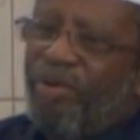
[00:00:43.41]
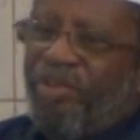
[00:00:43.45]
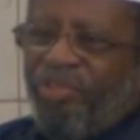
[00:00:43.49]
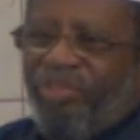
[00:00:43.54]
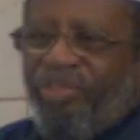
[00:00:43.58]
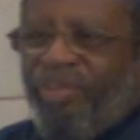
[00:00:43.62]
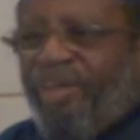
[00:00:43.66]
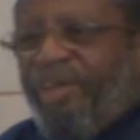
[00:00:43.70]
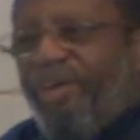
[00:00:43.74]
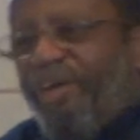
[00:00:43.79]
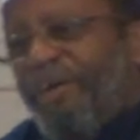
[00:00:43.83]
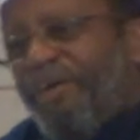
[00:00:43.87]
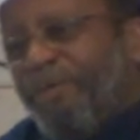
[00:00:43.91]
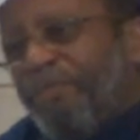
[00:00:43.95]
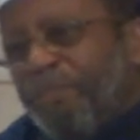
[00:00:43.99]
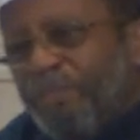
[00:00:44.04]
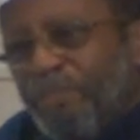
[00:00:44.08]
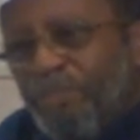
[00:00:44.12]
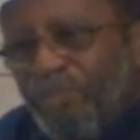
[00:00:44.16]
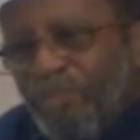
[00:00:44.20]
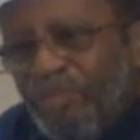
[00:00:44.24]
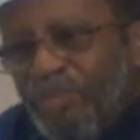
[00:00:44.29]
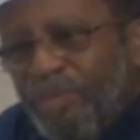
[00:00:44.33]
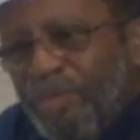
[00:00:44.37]
put there.
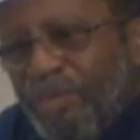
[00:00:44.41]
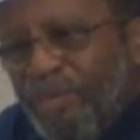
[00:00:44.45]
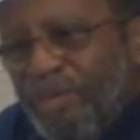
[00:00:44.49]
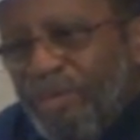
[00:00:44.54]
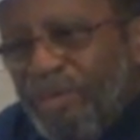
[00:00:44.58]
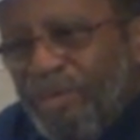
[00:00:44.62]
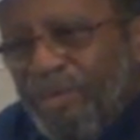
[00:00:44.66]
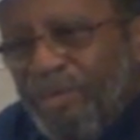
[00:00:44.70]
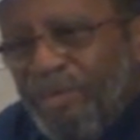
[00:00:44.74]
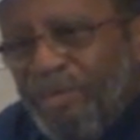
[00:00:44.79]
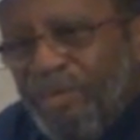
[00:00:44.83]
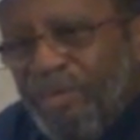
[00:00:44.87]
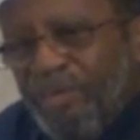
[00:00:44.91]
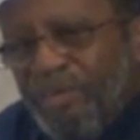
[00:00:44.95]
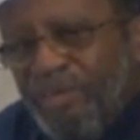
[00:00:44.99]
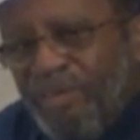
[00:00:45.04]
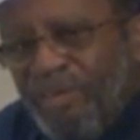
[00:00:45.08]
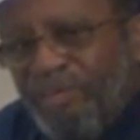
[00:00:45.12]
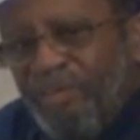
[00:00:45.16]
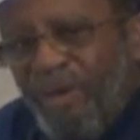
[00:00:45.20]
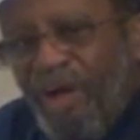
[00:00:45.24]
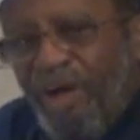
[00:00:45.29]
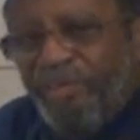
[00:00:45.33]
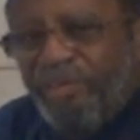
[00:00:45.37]

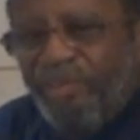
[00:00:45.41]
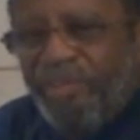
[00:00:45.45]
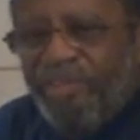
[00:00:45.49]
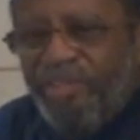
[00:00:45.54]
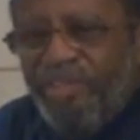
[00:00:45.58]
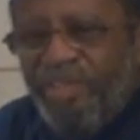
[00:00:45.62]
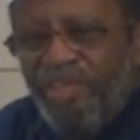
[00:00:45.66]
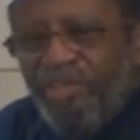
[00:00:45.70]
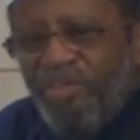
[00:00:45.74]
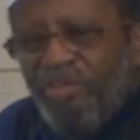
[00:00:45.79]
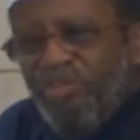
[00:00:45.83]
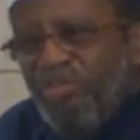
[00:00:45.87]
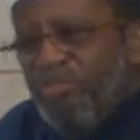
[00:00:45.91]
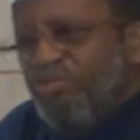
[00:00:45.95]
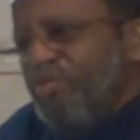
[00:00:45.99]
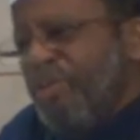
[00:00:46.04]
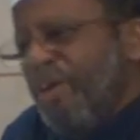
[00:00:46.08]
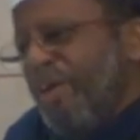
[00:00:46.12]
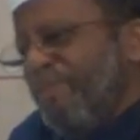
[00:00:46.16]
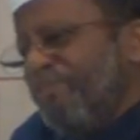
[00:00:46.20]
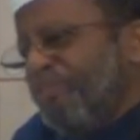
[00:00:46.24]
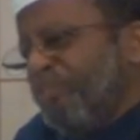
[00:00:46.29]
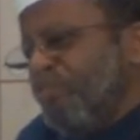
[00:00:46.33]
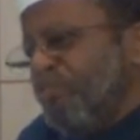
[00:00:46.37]
The doctor tells you you
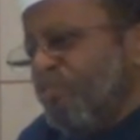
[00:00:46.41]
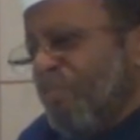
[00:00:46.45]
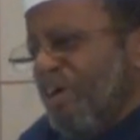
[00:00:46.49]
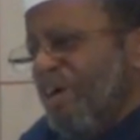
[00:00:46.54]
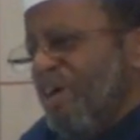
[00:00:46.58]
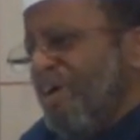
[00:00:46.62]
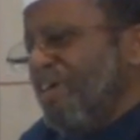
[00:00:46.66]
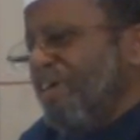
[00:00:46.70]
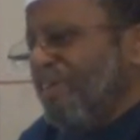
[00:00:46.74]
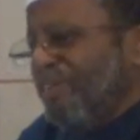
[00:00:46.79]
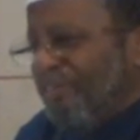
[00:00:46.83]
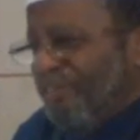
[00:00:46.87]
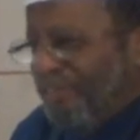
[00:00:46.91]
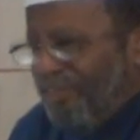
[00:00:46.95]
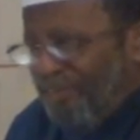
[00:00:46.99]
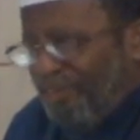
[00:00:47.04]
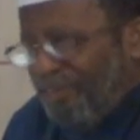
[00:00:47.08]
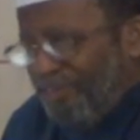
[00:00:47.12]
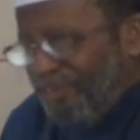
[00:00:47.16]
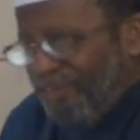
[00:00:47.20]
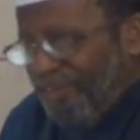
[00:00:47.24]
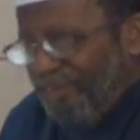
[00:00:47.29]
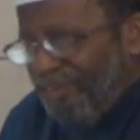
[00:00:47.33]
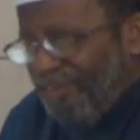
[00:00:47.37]
have 2 lungs.
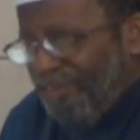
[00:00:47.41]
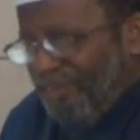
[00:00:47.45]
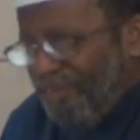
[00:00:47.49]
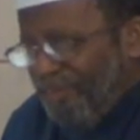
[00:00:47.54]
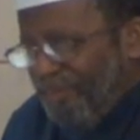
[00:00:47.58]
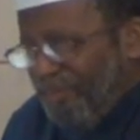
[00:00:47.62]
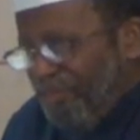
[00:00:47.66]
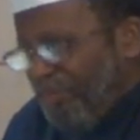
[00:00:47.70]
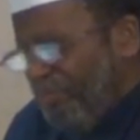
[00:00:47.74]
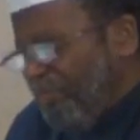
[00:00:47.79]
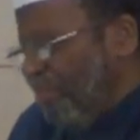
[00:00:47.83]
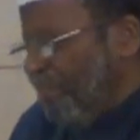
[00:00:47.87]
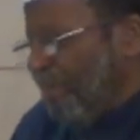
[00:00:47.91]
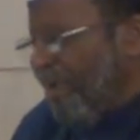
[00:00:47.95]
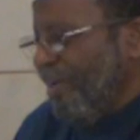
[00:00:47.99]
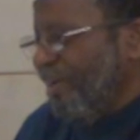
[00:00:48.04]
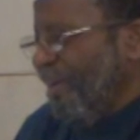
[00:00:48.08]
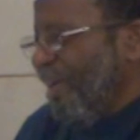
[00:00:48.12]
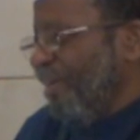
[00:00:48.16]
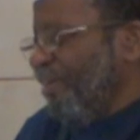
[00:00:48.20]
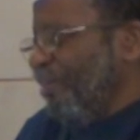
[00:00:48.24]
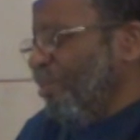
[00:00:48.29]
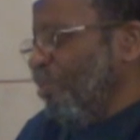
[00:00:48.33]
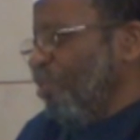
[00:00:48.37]
You
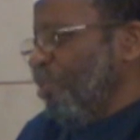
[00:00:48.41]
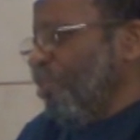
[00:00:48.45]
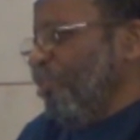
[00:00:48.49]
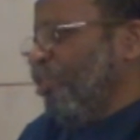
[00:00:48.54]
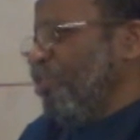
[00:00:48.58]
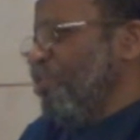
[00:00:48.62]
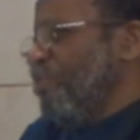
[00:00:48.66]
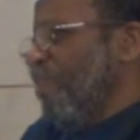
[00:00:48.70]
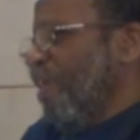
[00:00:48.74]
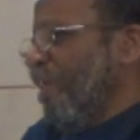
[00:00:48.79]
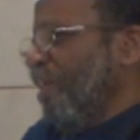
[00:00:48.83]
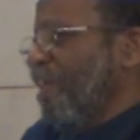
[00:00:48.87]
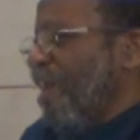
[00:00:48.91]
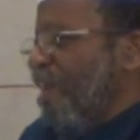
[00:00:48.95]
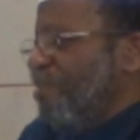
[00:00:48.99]
might not notice, you might